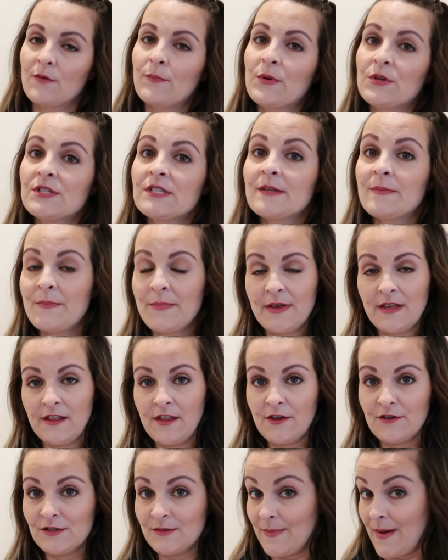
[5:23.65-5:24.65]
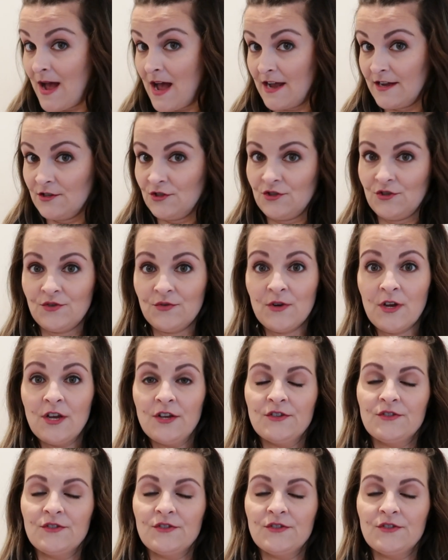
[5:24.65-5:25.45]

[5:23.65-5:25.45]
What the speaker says: put some pillows behind you